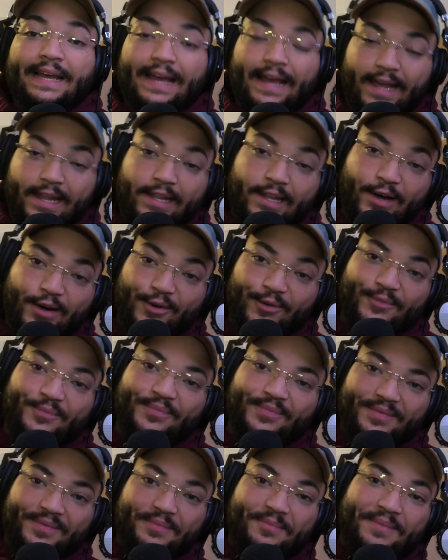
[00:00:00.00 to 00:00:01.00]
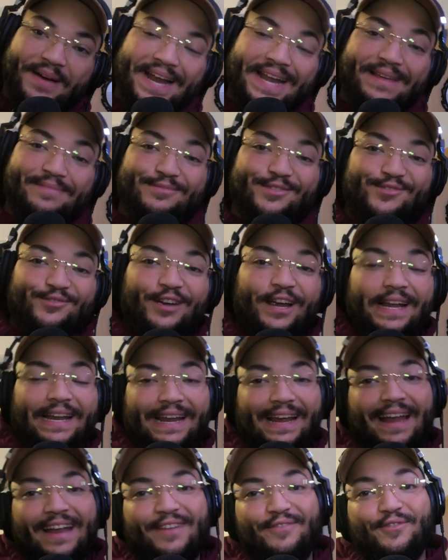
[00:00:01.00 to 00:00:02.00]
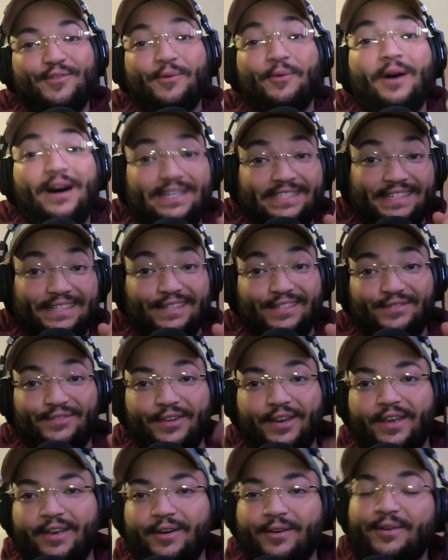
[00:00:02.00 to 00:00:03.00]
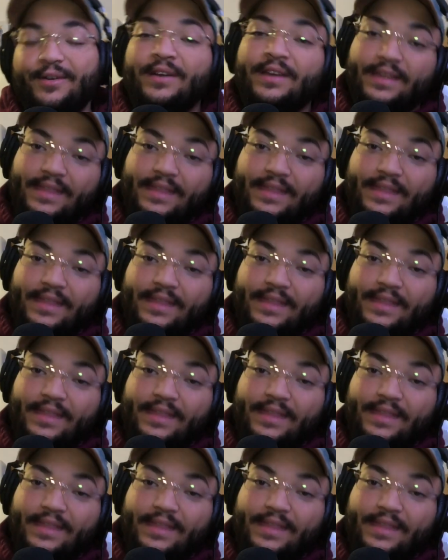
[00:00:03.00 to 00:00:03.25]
Hello, my name is Rainey, and if you're watching this video,